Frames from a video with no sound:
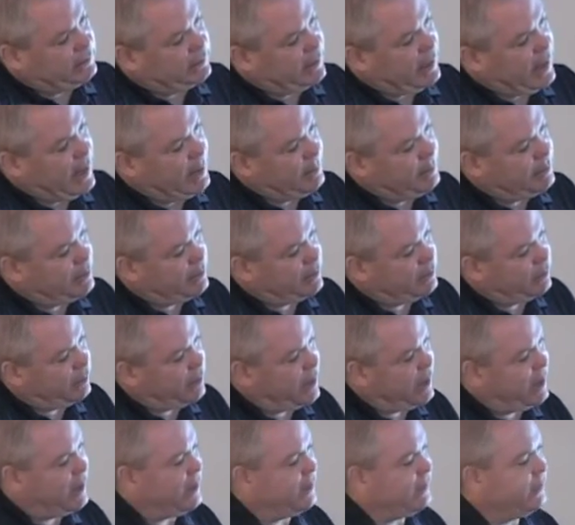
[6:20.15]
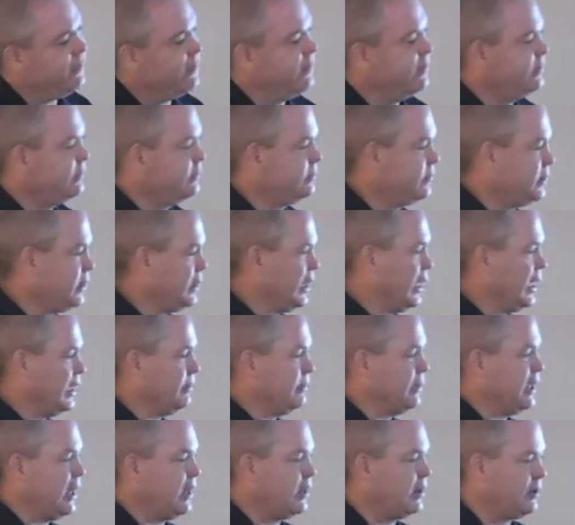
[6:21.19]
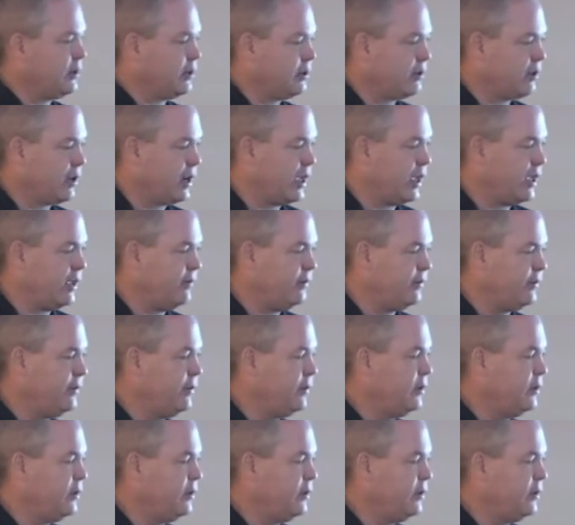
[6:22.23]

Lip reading: top of the grave, climbed out of the grave,